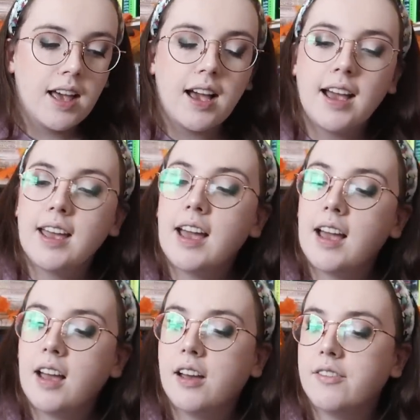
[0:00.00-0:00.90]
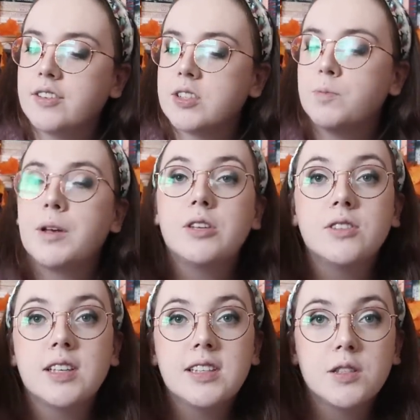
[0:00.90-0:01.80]
I have
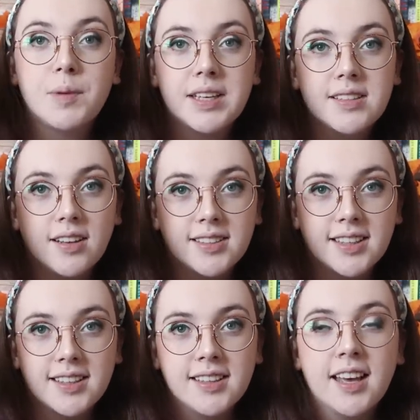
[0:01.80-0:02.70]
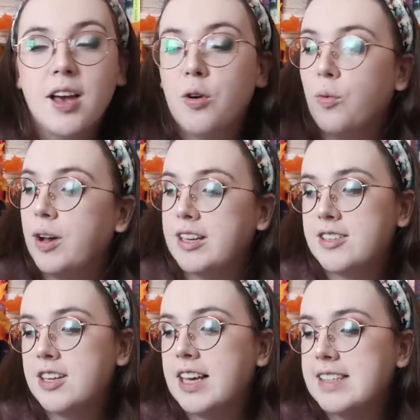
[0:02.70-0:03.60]
Spells and Spiced Latte,
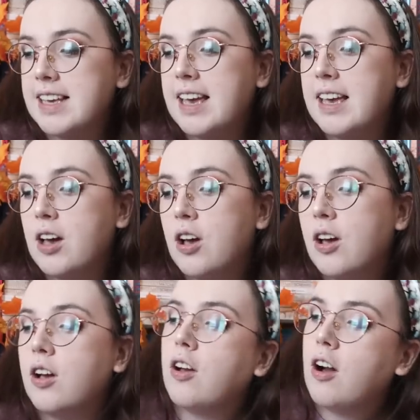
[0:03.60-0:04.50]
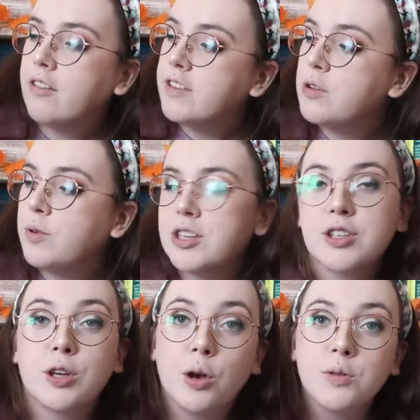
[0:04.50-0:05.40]
which is a coffee
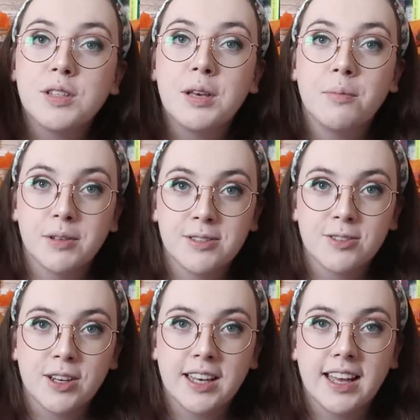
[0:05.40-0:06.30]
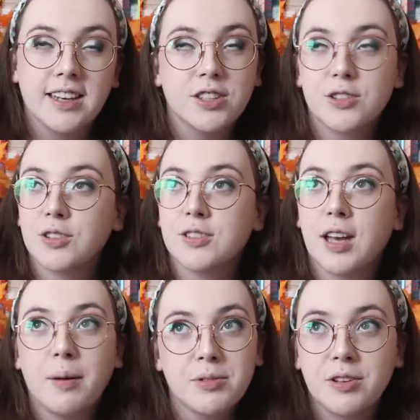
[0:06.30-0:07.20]
witch cozy mystery, and just looks
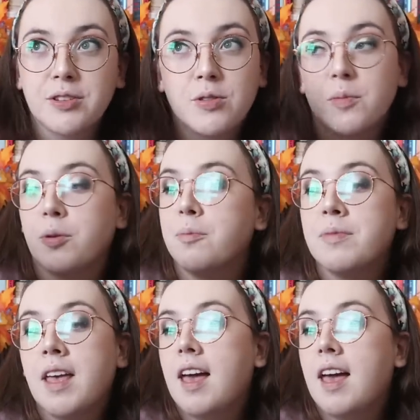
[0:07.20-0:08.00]
absolutely adorable.